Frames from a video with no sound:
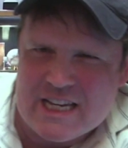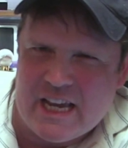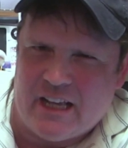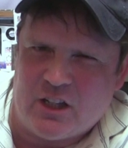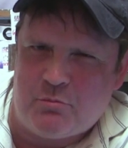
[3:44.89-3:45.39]

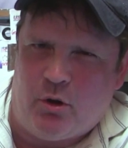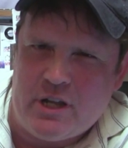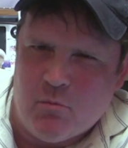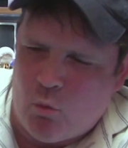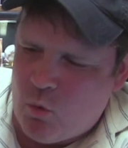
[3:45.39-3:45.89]
yeah, let's put
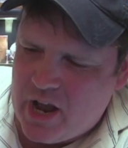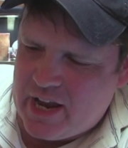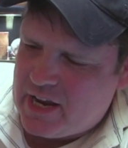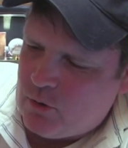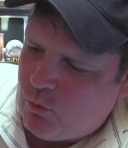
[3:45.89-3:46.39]
him
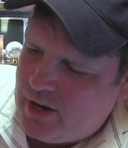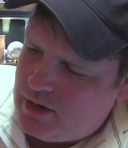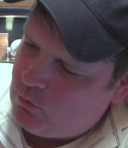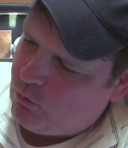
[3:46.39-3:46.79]
way, way,